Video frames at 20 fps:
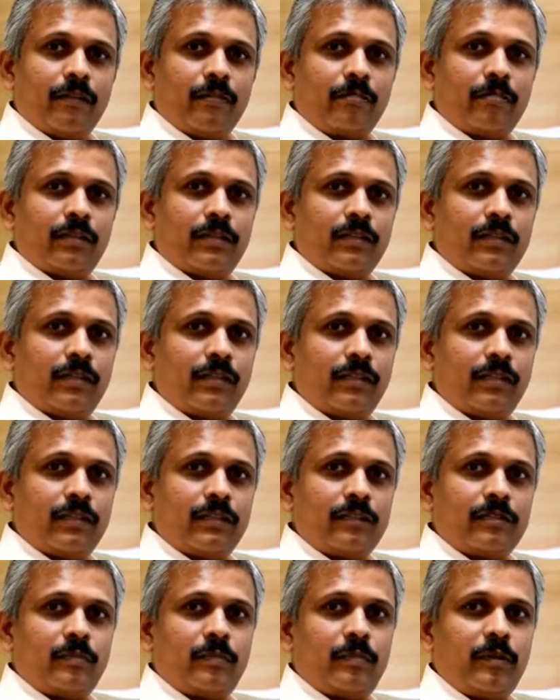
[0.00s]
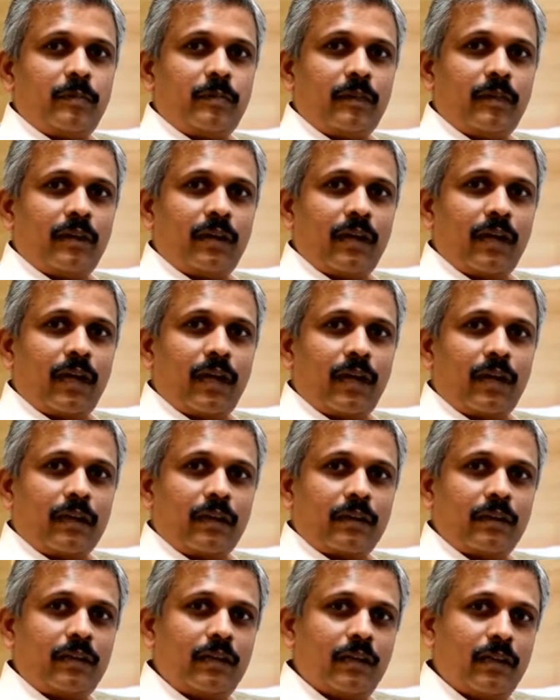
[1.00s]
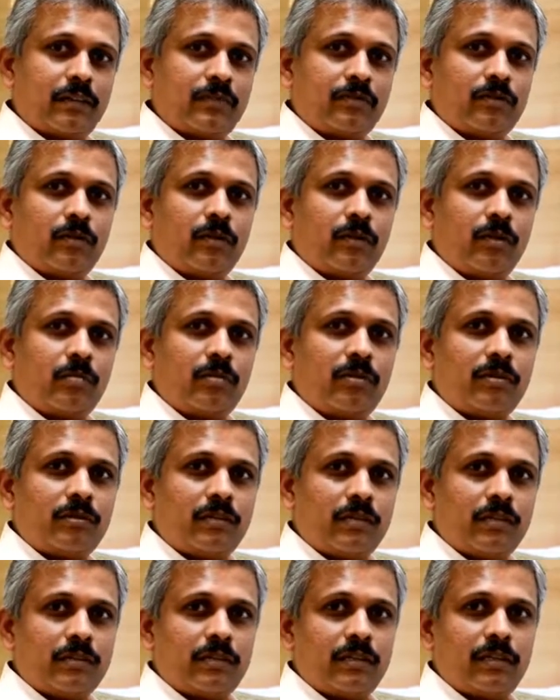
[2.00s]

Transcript: But the thing is, people are less known about this